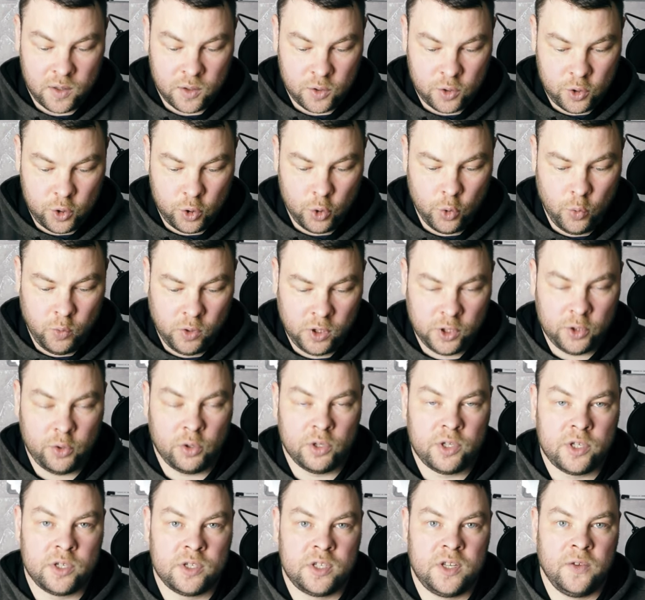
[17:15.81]
You will
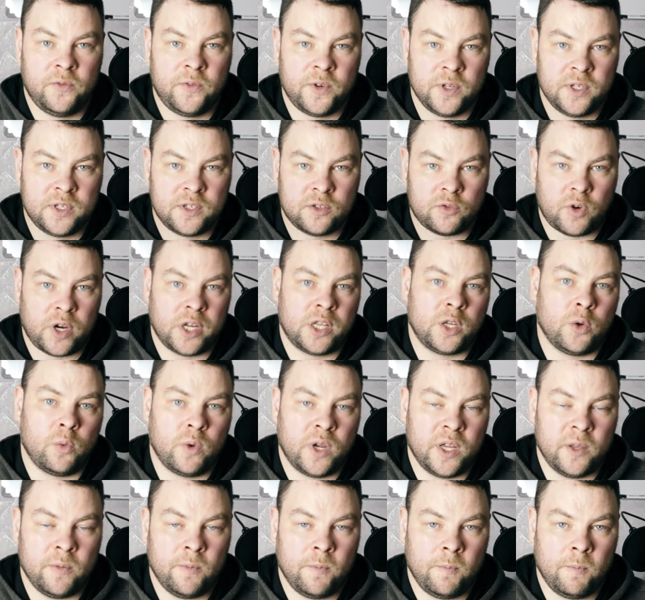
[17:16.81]
notice difference straight
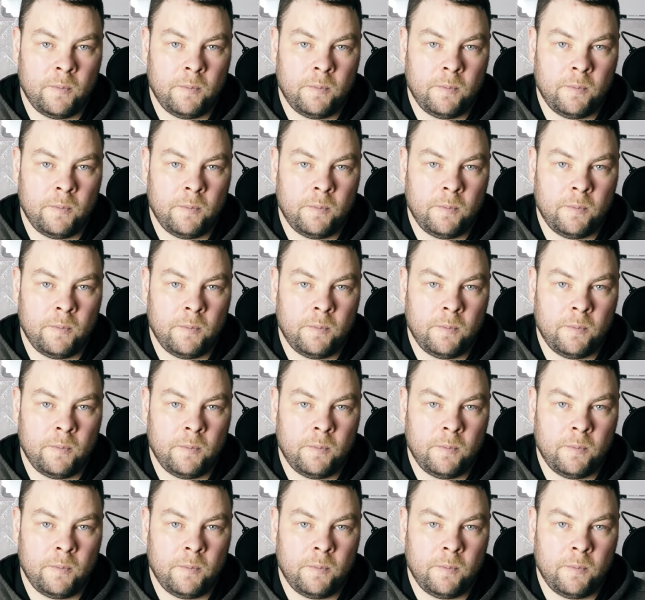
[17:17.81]
away.